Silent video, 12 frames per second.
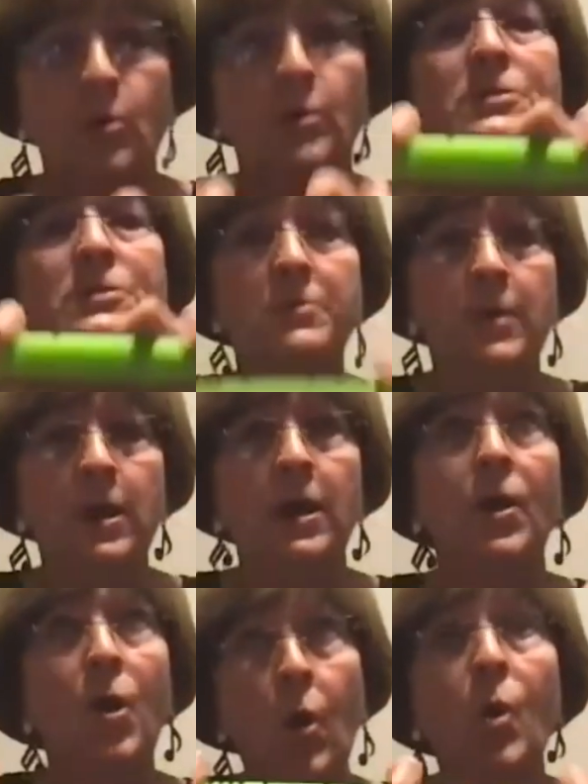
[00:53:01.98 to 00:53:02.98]
court,
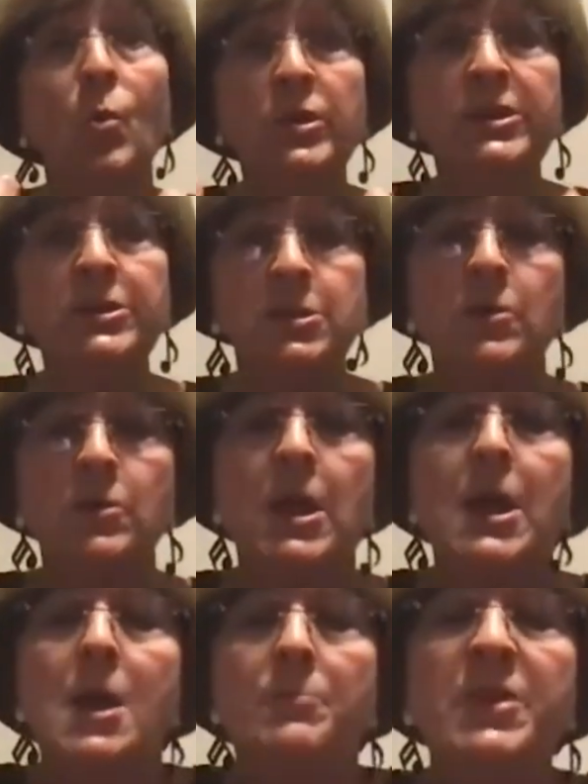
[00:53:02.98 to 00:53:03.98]
uh, whole we could do.
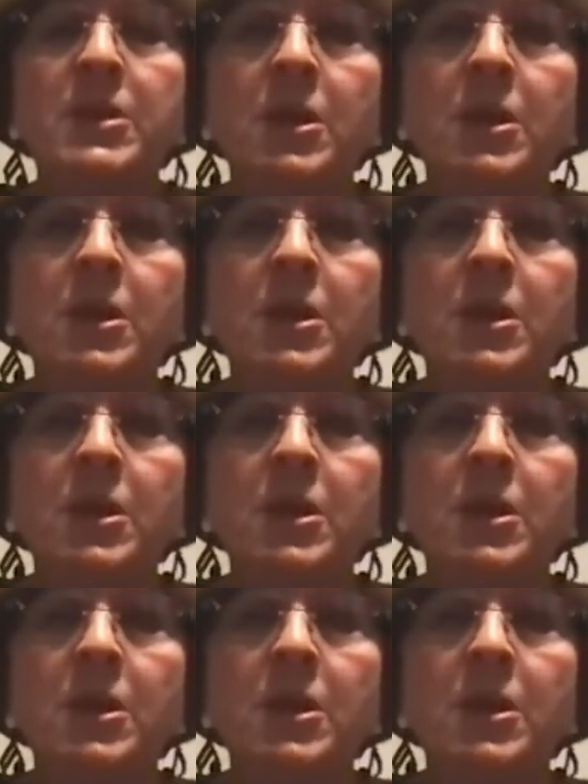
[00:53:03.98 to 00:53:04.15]
Be